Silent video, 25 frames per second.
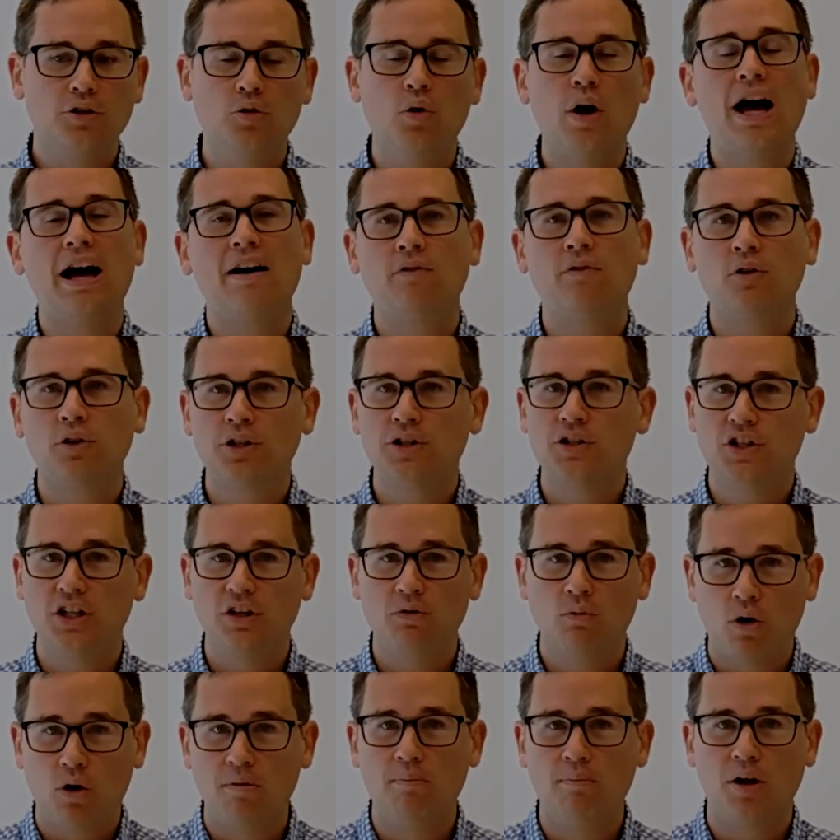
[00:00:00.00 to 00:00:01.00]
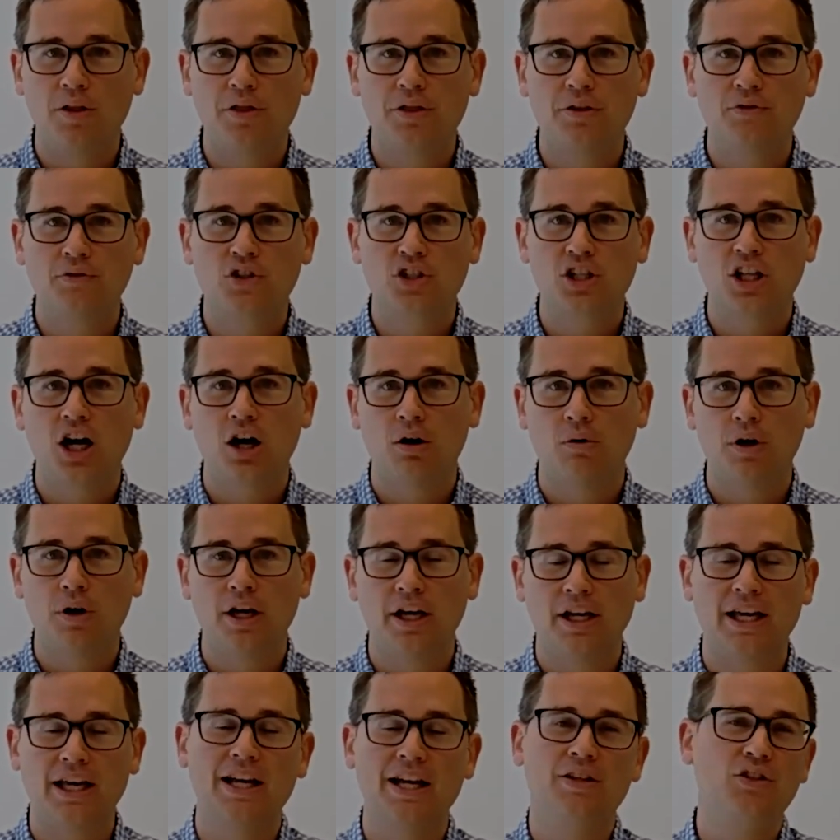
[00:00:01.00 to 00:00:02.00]
you have only seen 1 month of
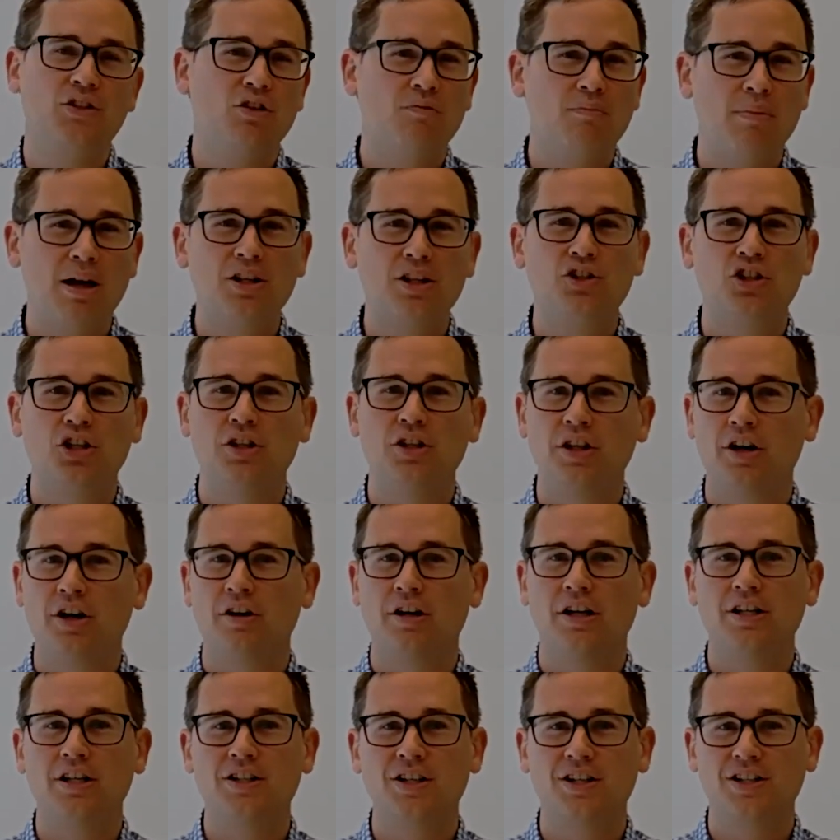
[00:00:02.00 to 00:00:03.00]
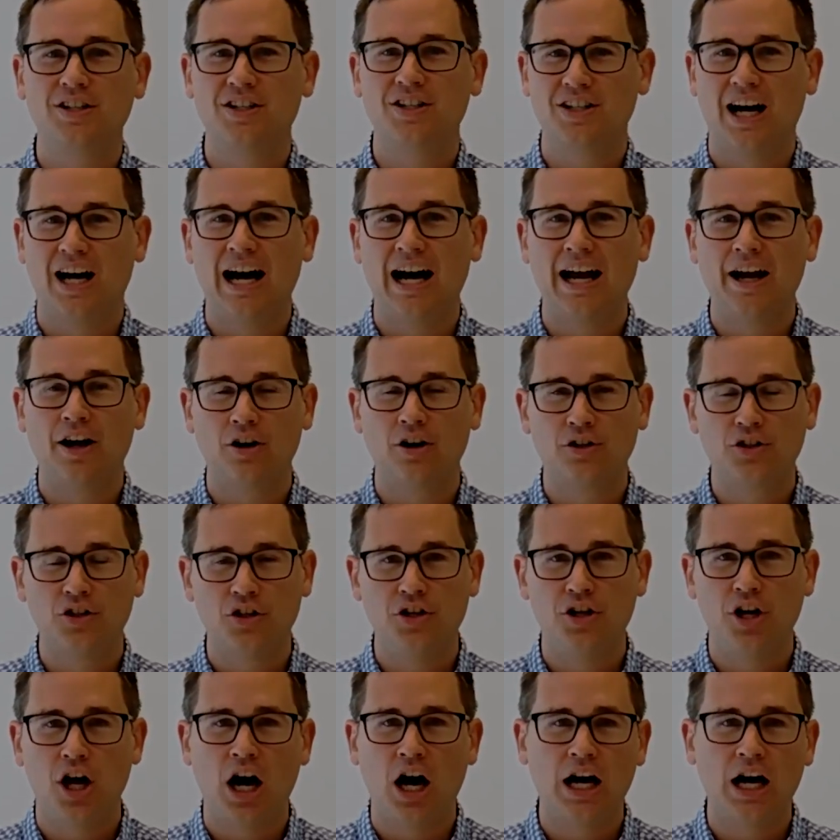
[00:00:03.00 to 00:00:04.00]
slowing. And as you mentioned, there is a desire to